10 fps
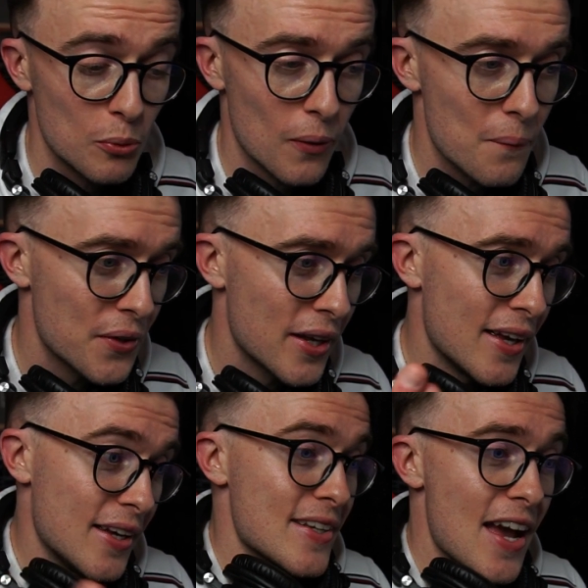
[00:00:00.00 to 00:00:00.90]
But
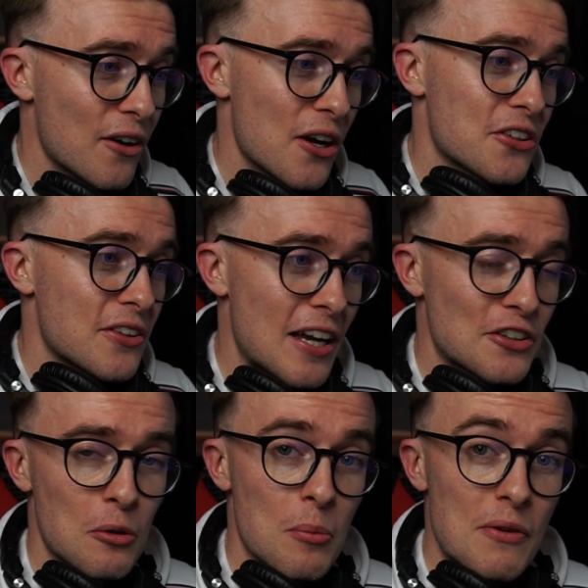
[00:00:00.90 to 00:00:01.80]
yeah, guys, that is
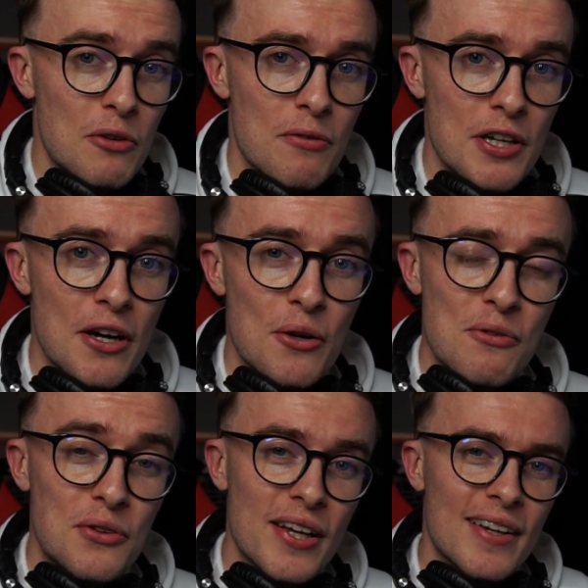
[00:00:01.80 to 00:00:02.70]
going to be me for the video.
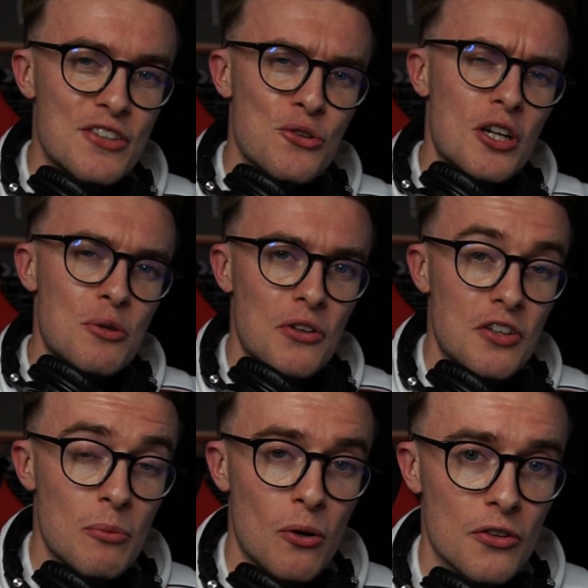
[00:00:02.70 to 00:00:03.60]
If you did enjoy and you want to
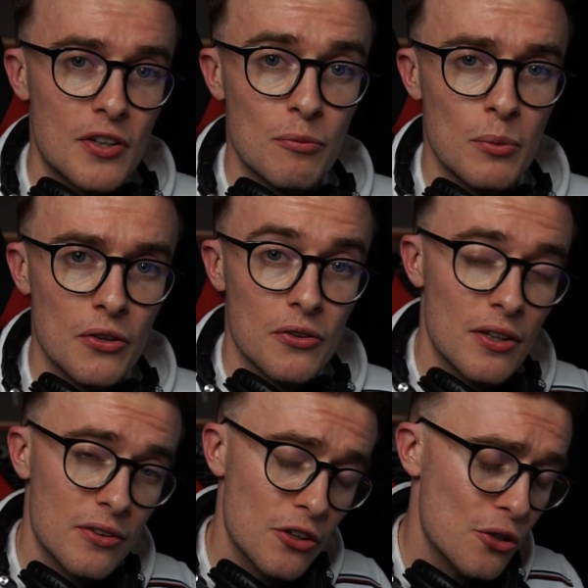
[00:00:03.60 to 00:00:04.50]
see more of Stephen Wilson,
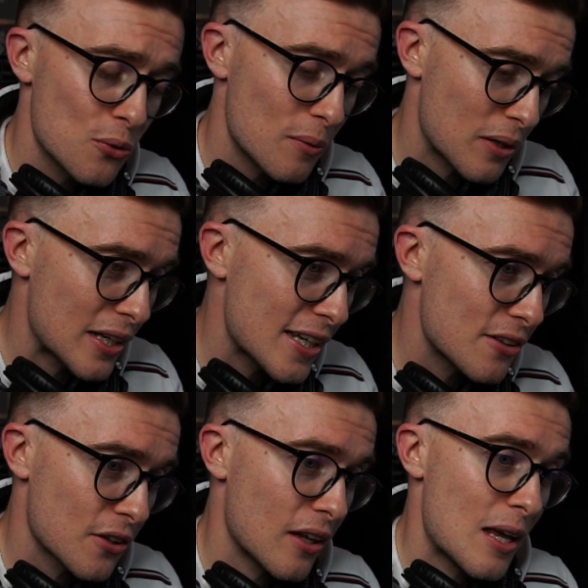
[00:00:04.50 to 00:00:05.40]
then do
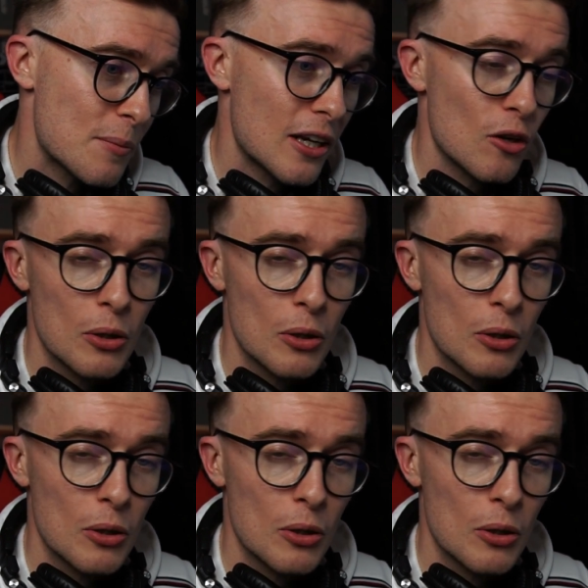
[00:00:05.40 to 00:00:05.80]
please let me know